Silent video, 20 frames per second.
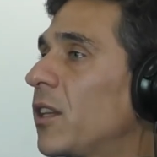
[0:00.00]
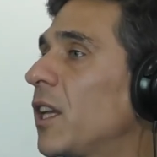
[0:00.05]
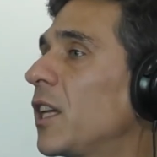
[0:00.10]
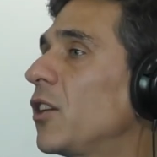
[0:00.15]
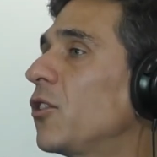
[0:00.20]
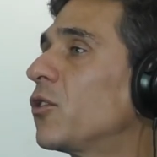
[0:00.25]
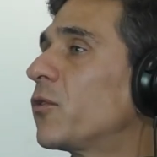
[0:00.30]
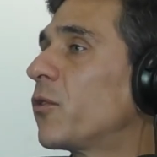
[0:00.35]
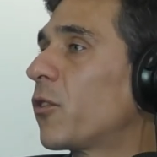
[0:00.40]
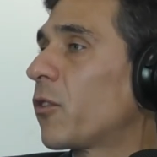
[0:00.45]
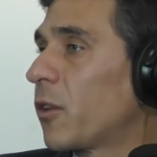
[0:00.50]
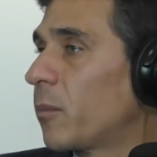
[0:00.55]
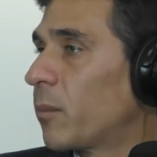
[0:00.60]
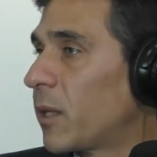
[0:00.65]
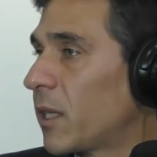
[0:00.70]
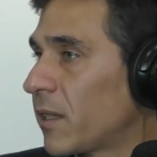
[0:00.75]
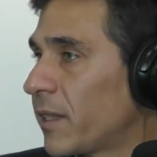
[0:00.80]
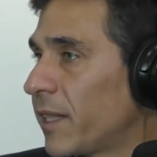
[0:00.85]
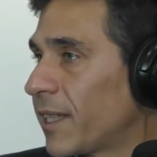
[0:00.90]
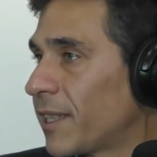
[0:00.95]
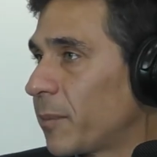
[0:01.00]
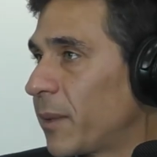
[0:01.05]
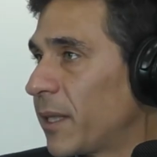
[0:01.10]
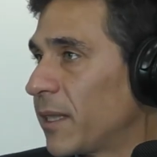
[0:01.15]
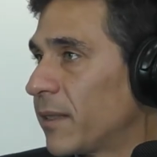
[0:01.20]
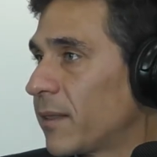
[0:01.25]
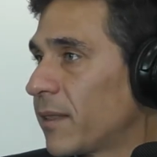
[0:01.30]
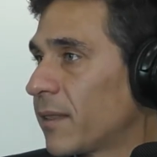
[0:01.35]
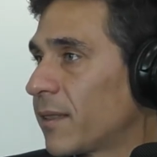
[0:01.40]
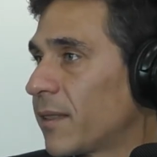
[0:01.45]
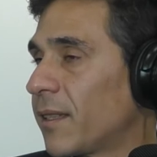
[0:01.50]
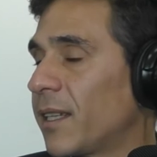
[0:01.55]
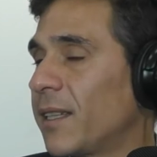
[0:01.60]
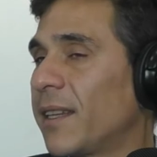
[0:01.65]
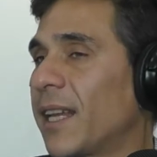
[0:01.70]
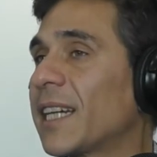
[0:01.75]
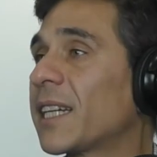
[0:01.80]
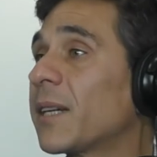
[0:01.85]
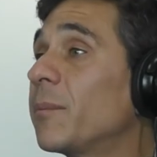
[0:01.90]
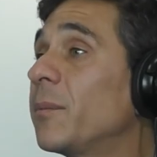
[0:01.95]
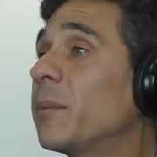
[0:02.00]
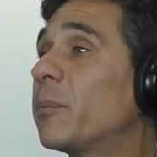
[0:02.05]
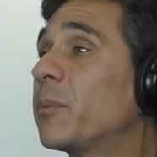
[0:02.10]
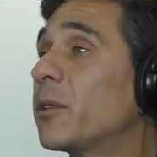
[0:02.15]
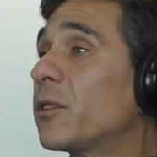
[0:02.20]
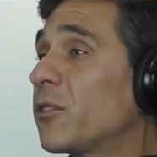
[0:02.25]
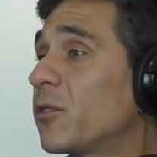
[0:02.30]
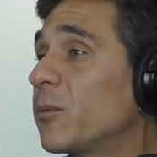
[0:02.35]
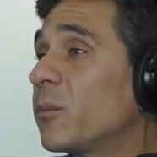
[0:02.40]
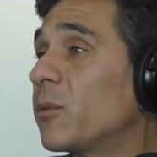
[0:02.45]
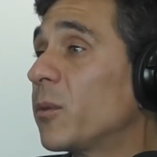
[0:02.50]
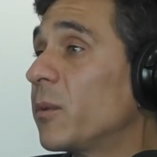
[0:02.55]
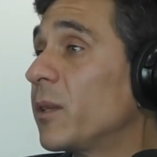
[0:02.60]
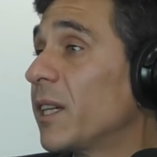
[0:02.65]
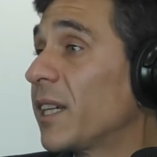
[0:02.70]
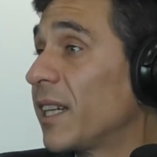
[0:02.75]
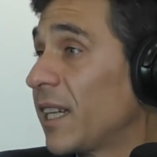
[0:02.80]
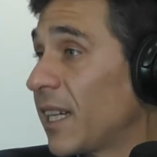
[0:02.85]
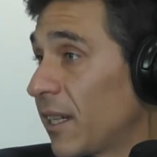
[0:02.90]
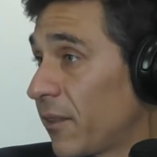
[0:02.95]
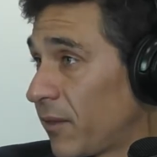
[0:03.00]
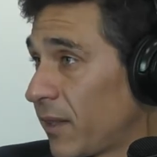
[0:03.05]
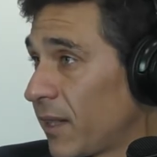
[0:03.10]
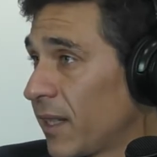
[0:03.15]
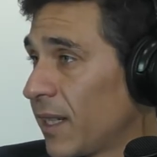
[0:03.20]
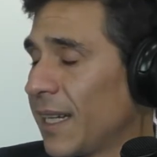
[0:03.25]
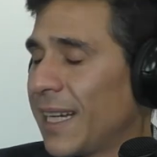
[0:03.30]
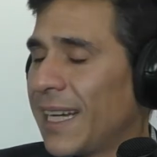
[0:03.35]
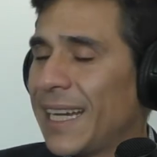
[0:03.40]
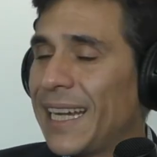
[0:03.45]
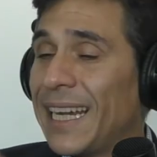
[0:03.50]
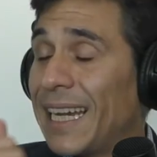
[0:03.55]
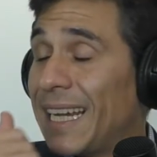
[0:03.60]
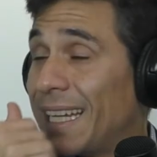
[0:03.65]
that they use for the monthly expenses. Mm-hmm. Then that can be presumed it's, to be a gift. Okay.